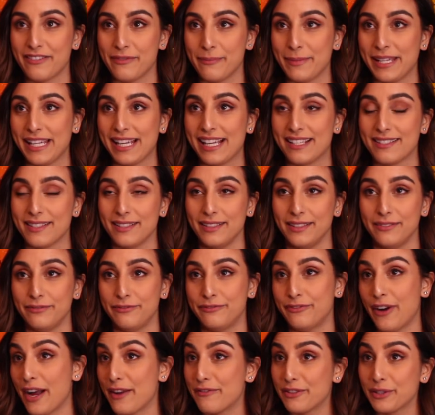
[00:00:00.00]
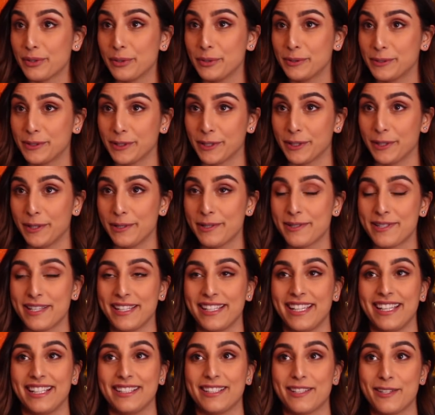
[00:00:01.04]
of me as a 5-year-old girl
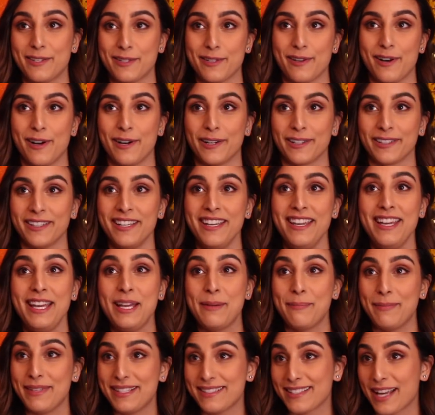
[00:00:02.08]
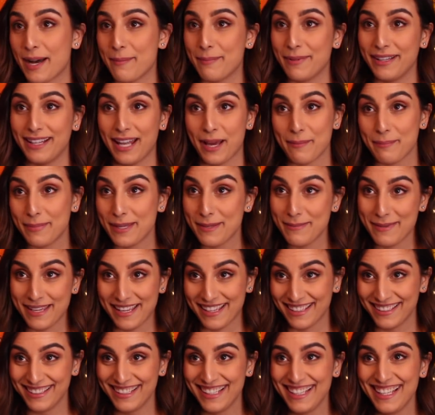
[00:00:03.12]
singing this song, Mi scappa la
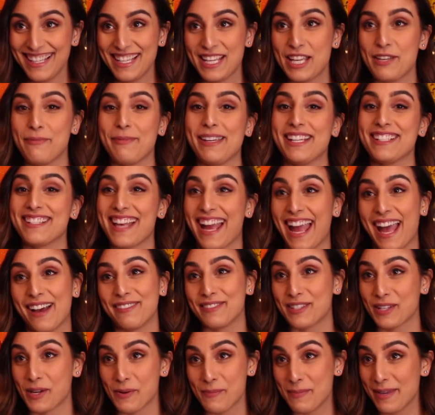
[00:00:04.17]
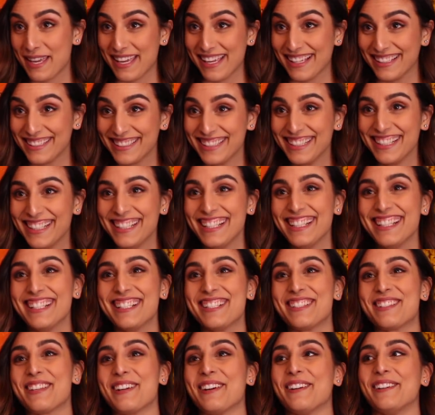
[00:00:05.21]
pipì. It means I have to go pee.
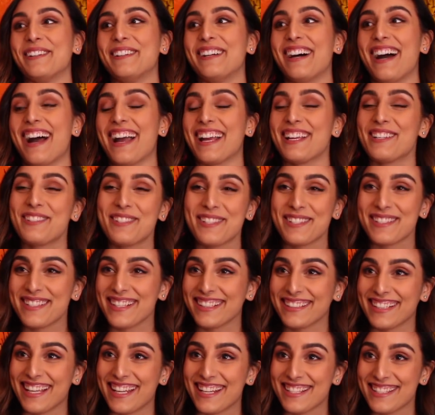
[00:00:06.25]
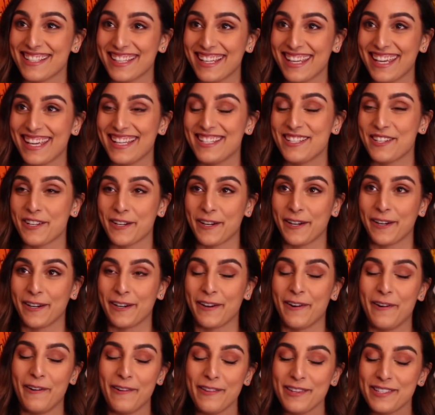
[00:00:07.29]
So I used to sing that as a kid to
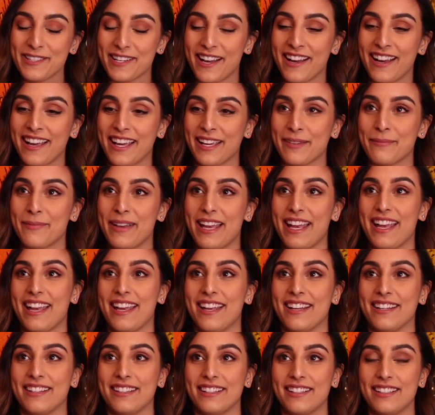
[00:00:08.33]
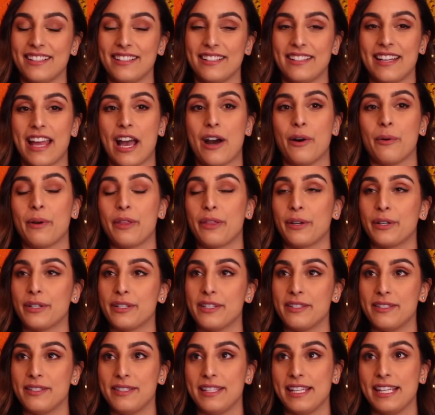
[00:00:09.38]
her all the time, and now with
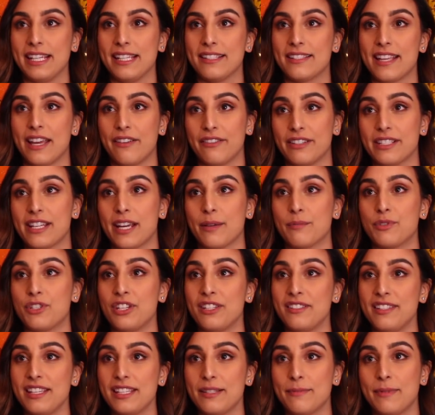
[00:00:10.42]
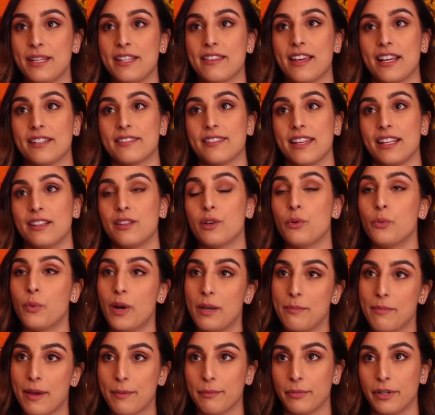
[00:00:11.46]
her disease, every time she sees me, that's like the
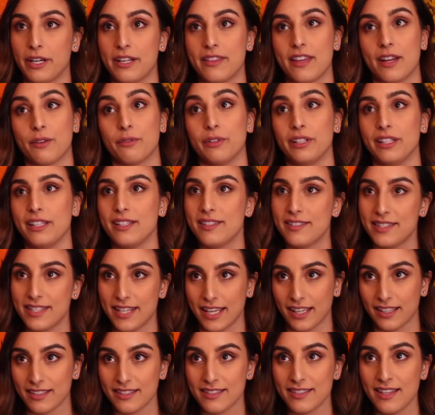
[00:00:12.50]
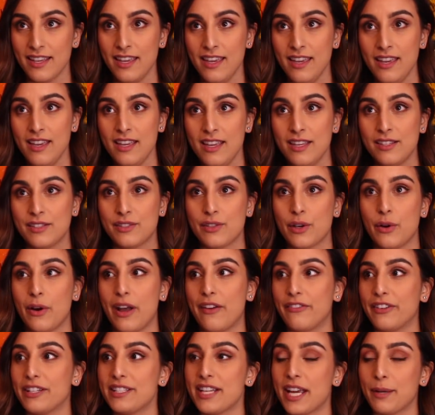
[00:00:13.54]
one memory that really sticks. So
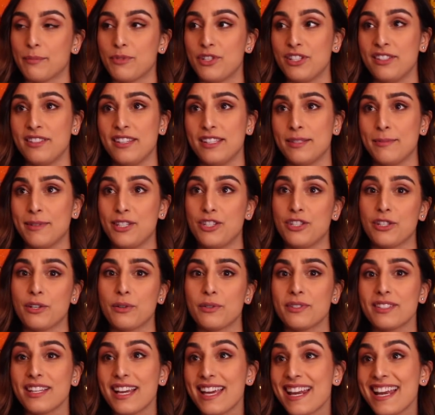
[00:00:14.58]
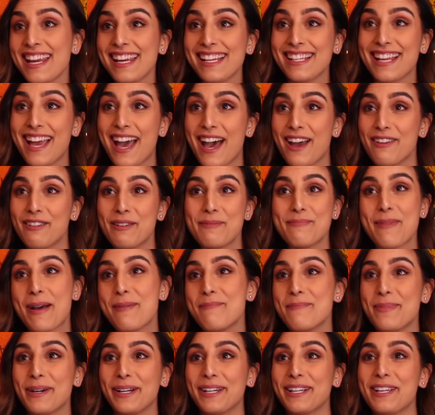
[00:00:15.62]
every time she sees me, she goes, Karina,
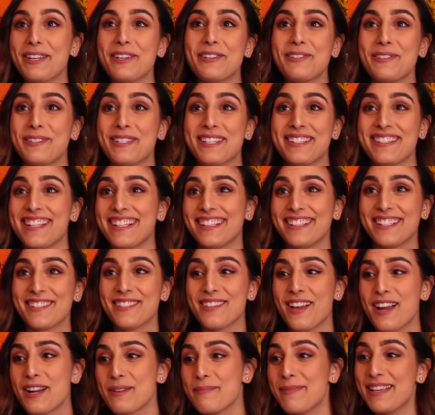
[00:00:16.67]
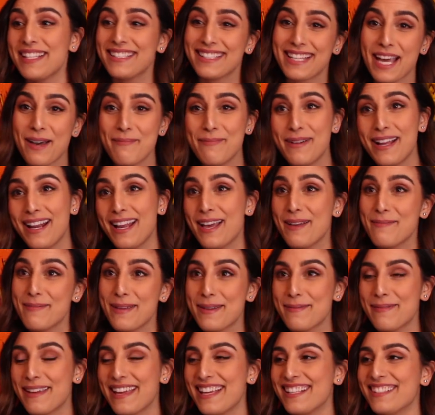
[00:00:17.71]
remember you used to sing the song Mi scappa la
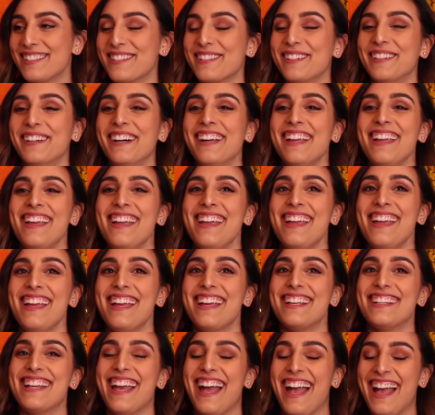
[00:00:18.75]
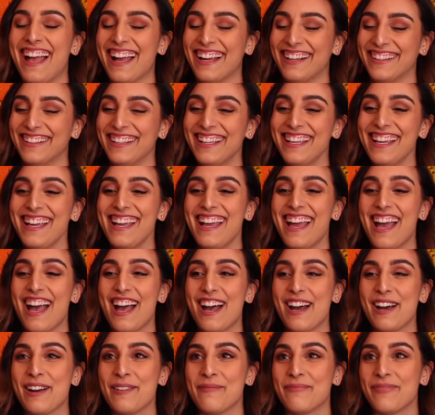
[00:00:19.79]
pipì. So now
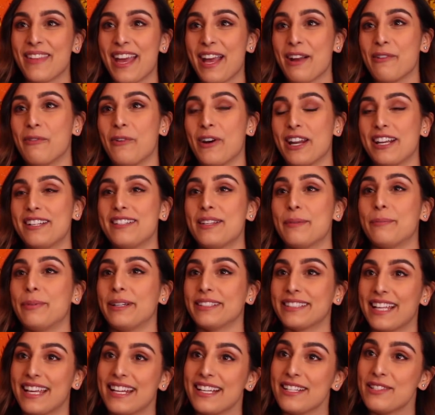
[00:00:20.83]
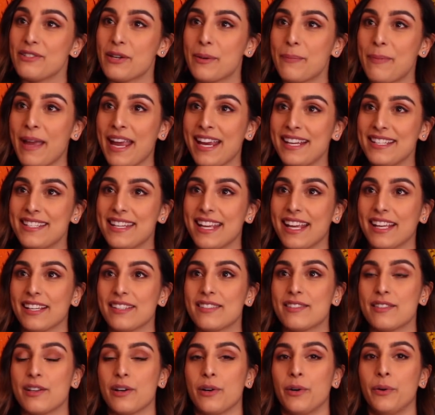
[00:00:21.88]
I wanted to bring that into a painting.
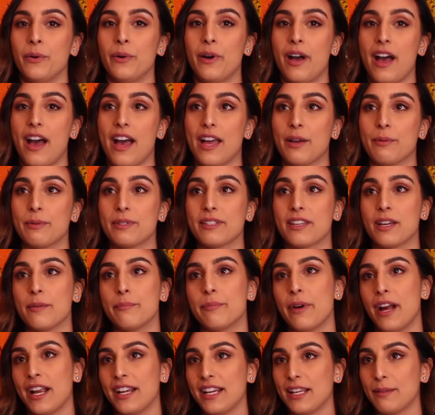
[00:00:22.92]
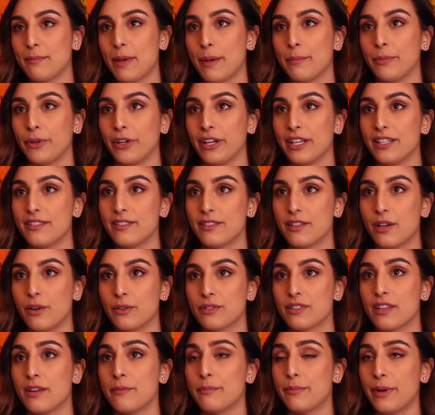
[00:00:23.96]
So I was combining memories. So I
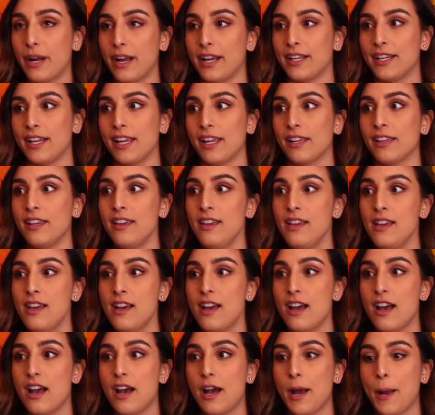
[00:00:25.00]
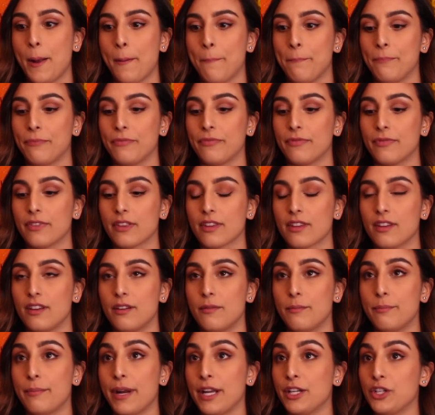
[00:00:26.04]
was combining
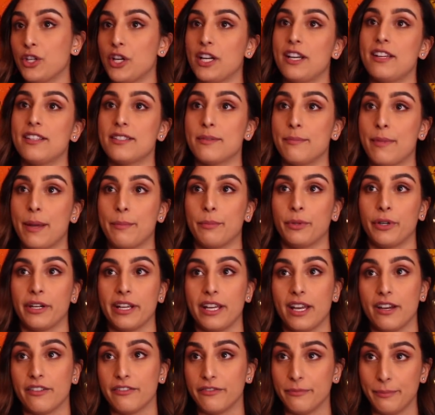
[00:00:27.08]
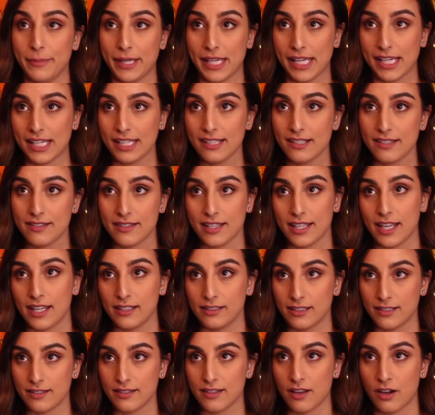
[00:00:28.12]
my nonna's memory of me
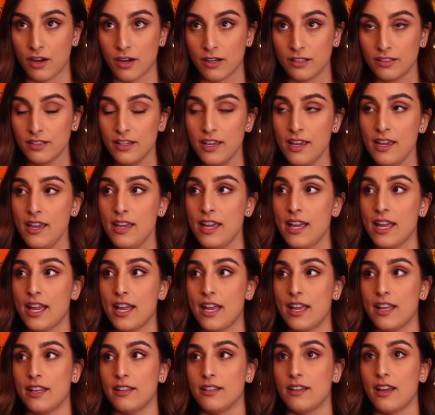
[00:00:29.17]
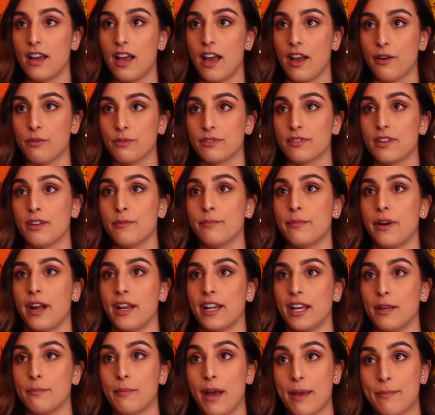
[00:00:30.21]
singing the song, and I was
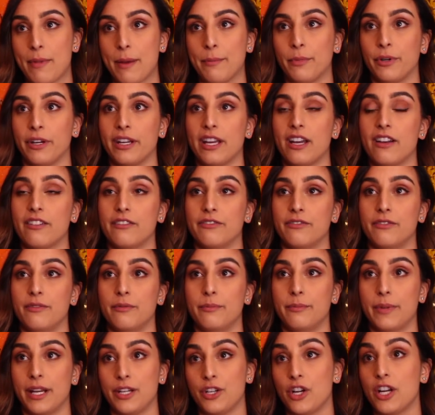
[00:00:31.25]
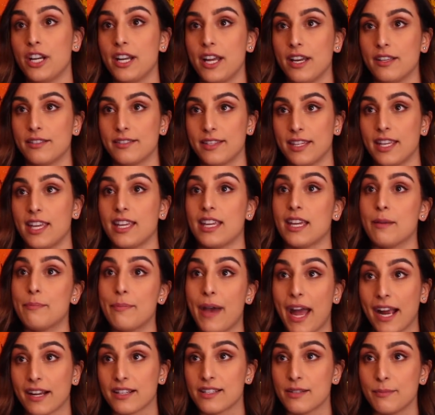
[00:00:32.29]
combining my memory of my nonna singing it
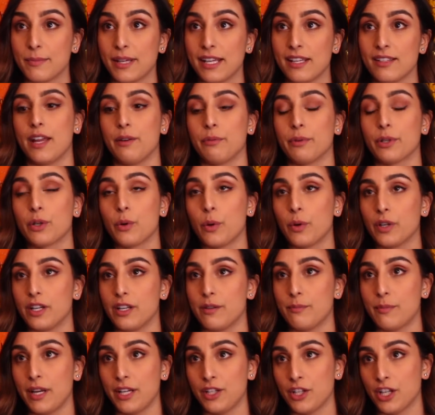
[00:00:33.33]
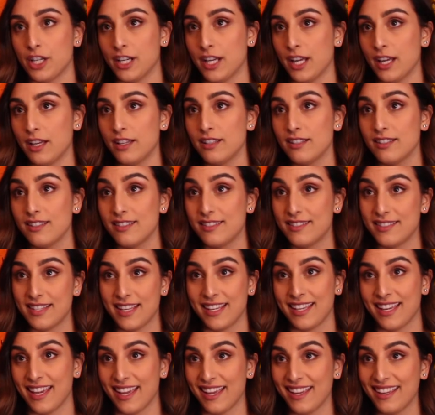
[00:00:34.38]
back to me. I recorded my nonna
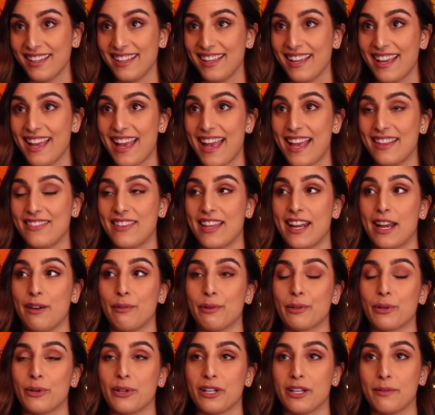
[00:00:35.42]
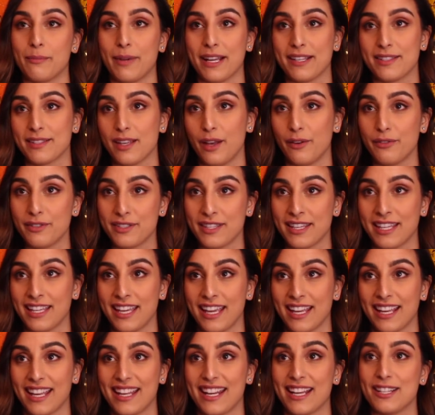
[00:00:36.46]
singing, and then I recorded myself
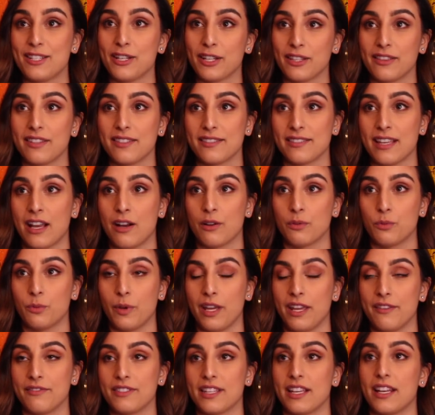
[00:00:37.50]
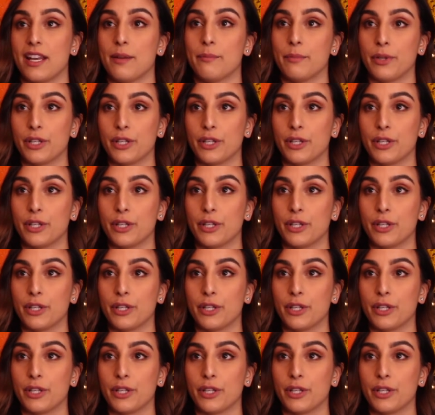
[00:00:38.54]
singing, and I took the sound waves and I